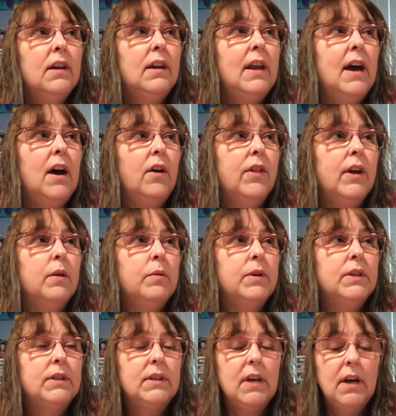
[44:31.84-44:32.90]
Now there
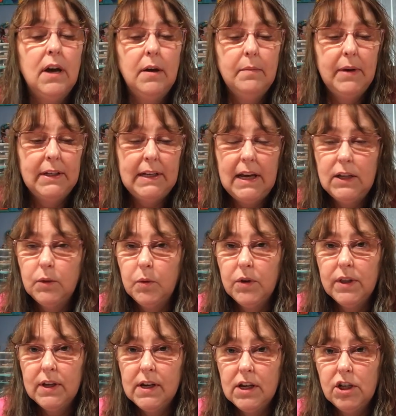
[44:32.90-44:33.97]
was um, a day's
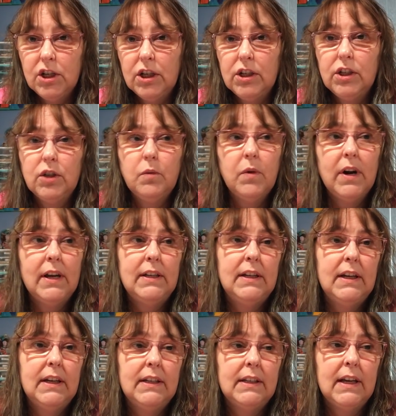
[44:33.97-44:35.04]
worth of dishes, so what I
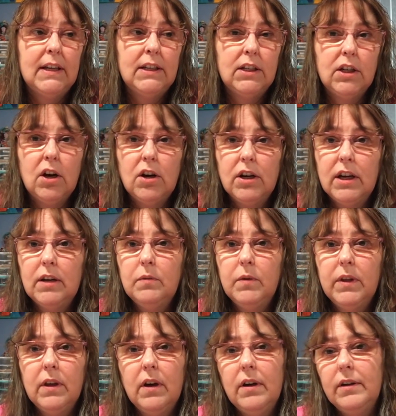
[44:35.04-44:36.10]
did is I started
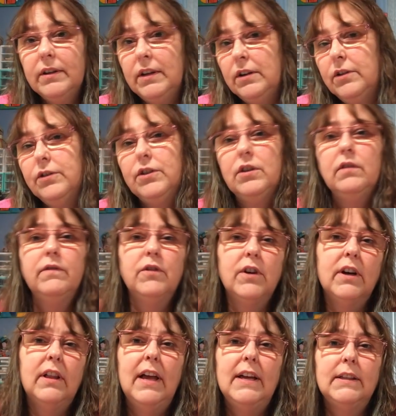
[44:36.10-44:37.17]
with all, you know, the
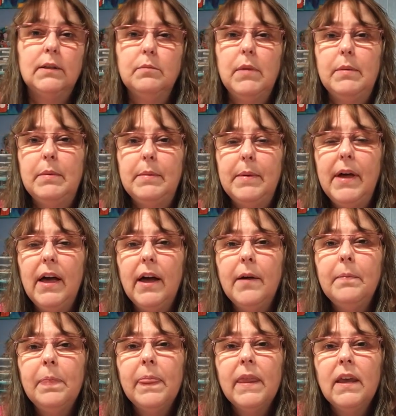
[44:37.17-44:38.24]
silverware glasses, blah, blah, blah.
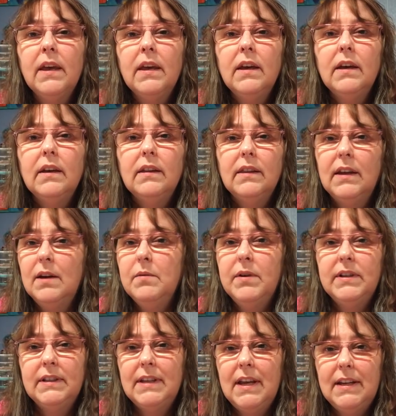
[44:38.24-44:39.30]
Then I
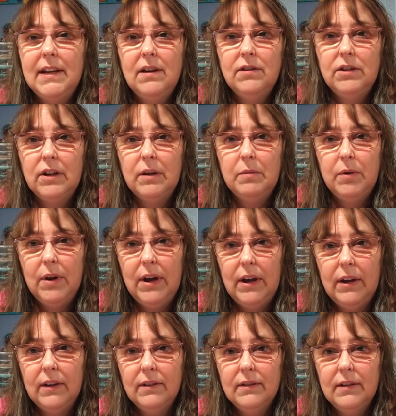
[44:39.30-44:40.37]
went and sat down and took a
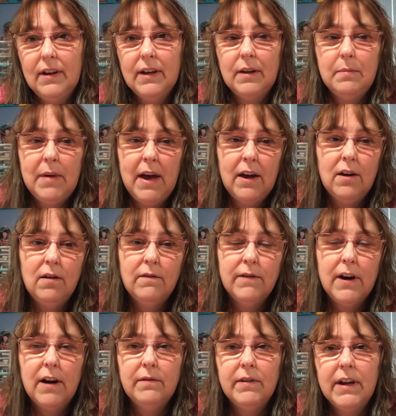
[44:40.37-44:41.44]
break. I came back
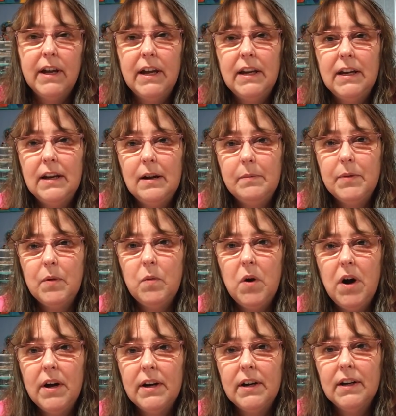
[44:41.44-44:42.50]
over, I reheated up the
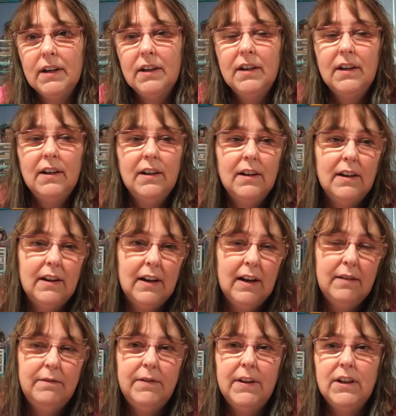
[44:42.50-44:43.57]
water,
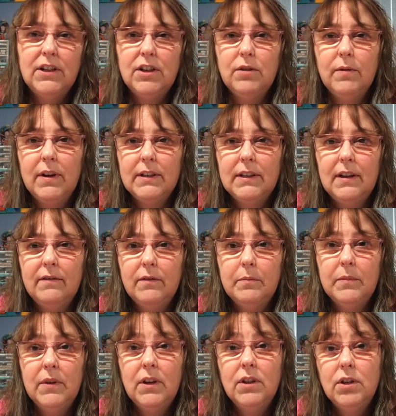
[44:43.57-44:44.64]
I finished the rest of
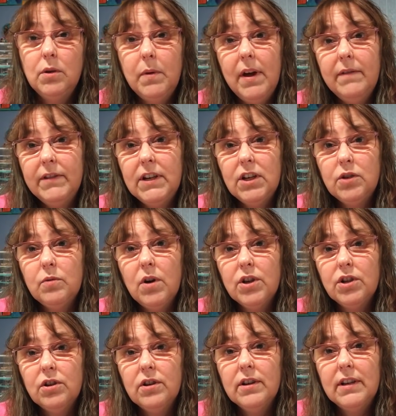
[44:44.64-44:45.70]
them. Do we have a
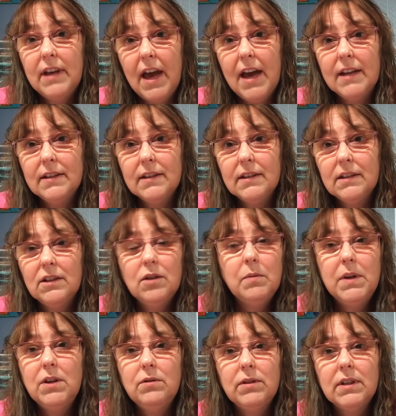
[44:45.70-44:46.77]
dishwasher? Yes. Do
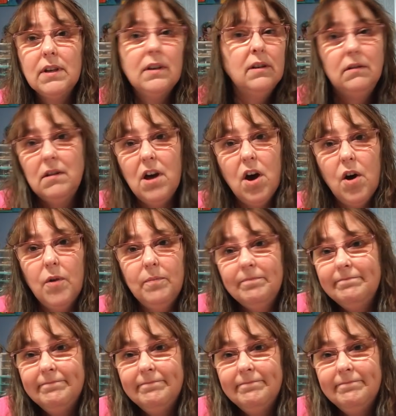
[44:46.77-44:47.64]
we use it? No.